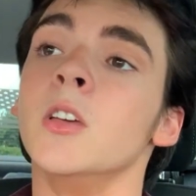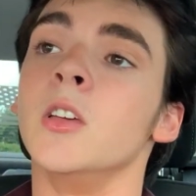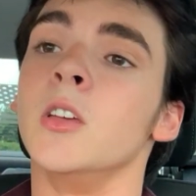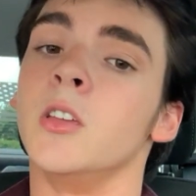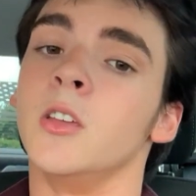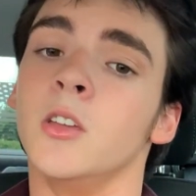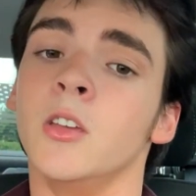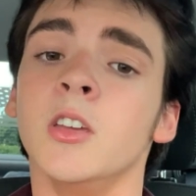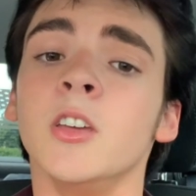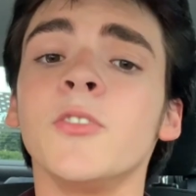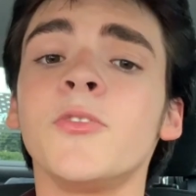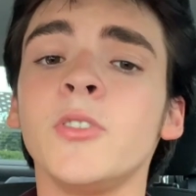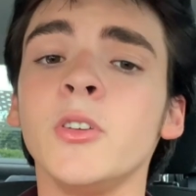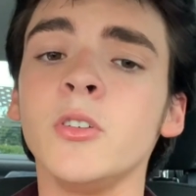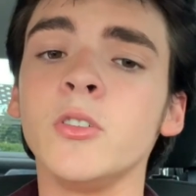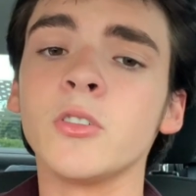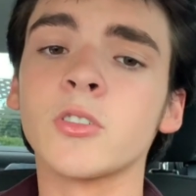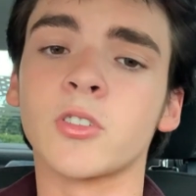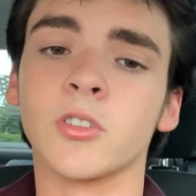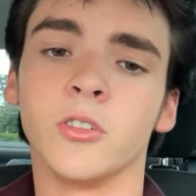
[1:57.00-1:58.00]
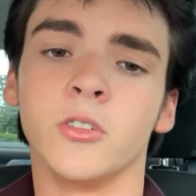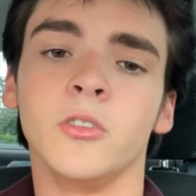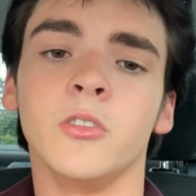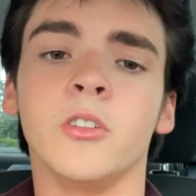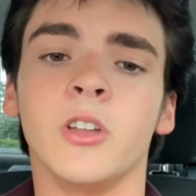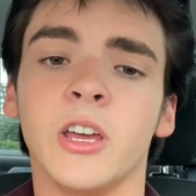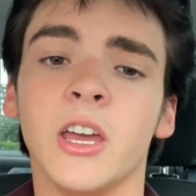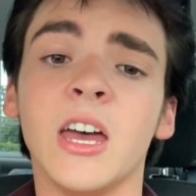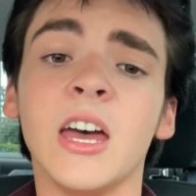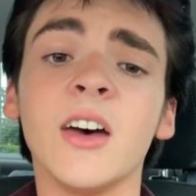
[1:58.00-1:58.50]
if you should
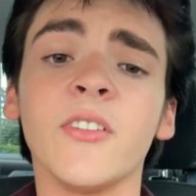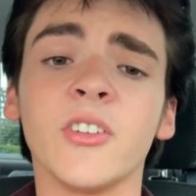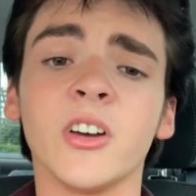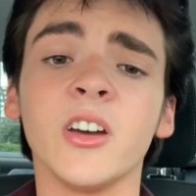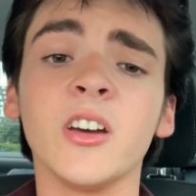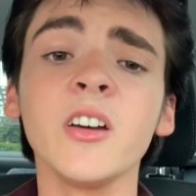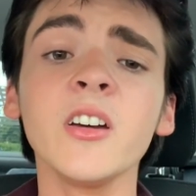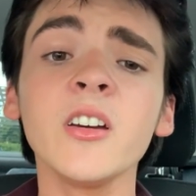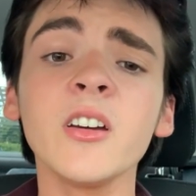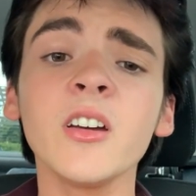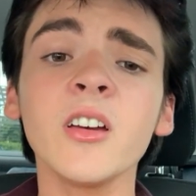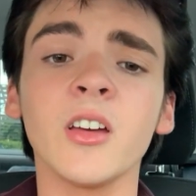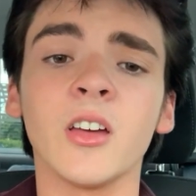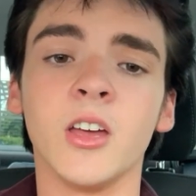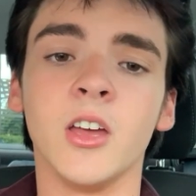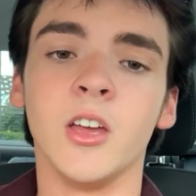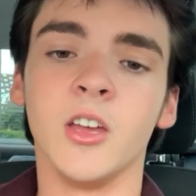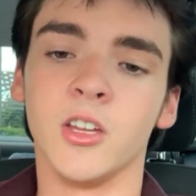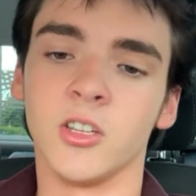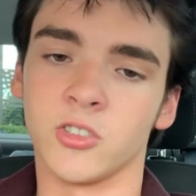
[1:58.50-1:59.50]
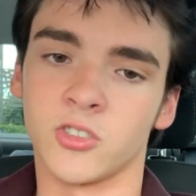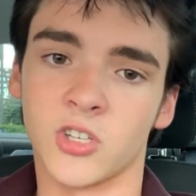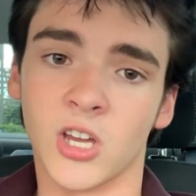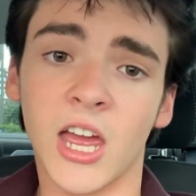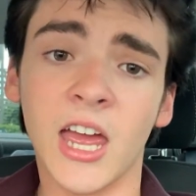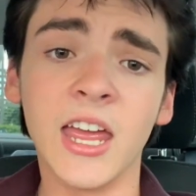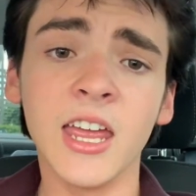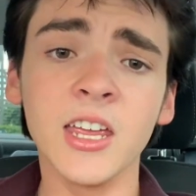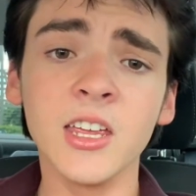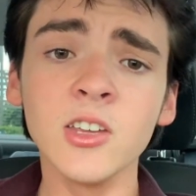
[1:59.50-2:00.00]
ever
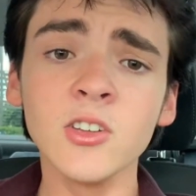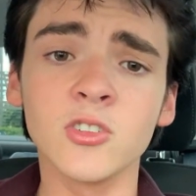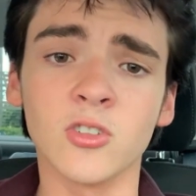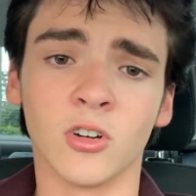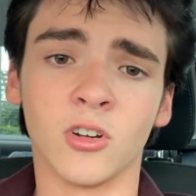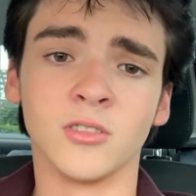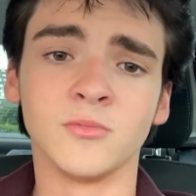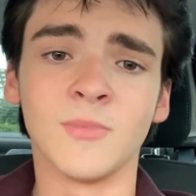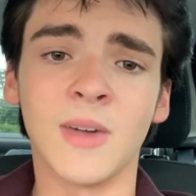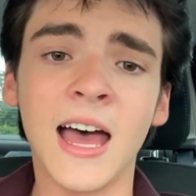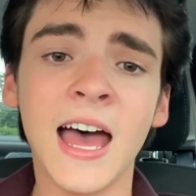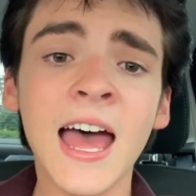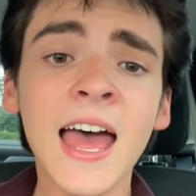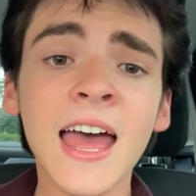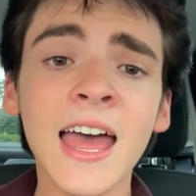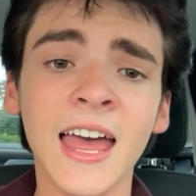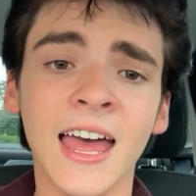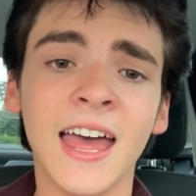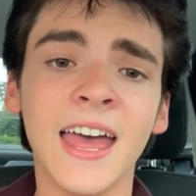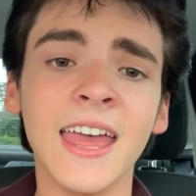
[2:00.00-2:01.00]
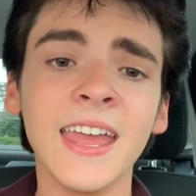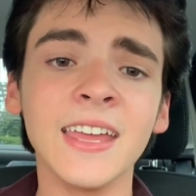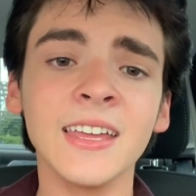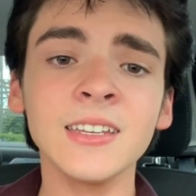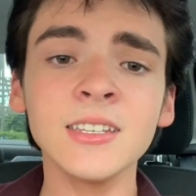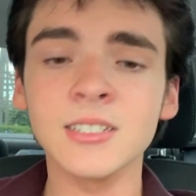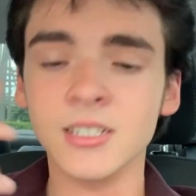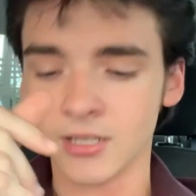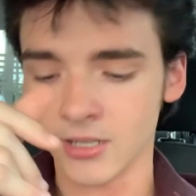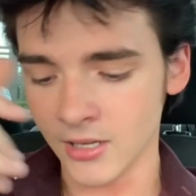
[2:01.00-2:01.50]
change your mind.